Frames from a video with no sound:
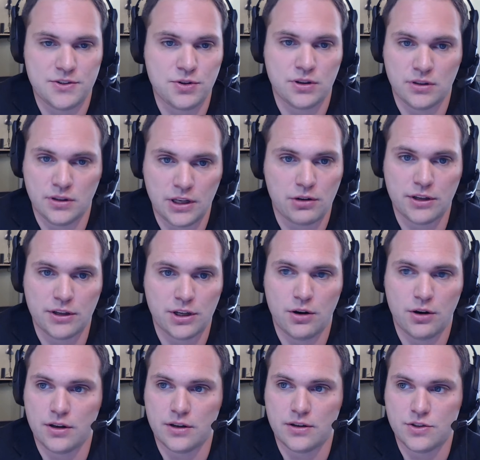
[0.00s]
you can literally go
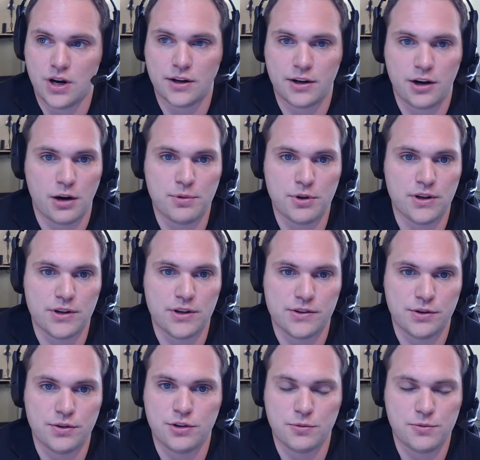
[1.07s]
to John Carbutti's
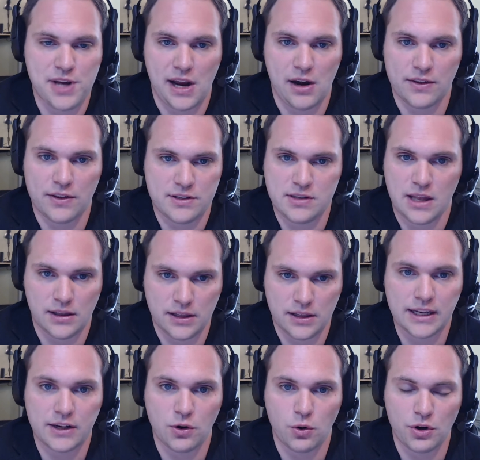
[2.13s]
YouTube channel. It's in that
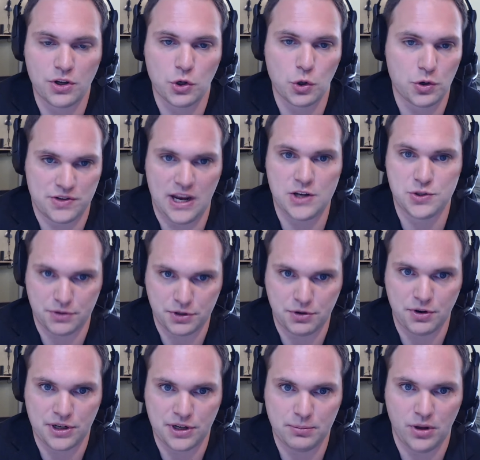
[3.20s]
link, or you can go to his agent
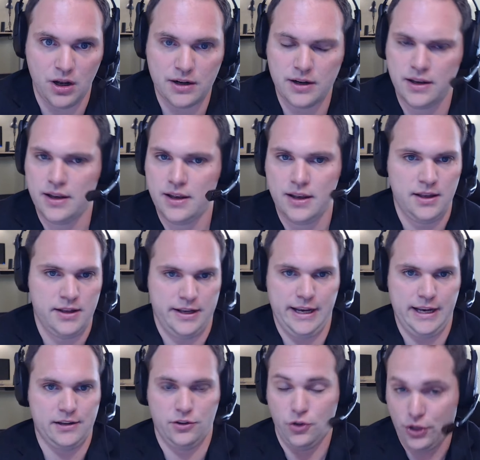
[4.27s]
recruiting blog
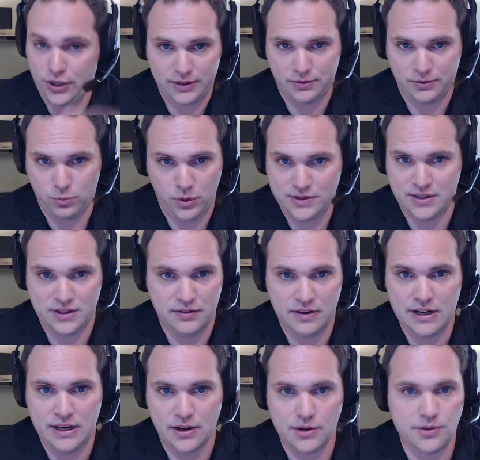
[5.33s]
and look at what's in the
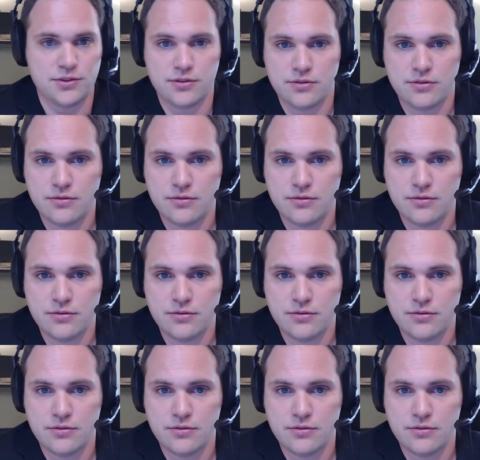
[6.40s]
videos.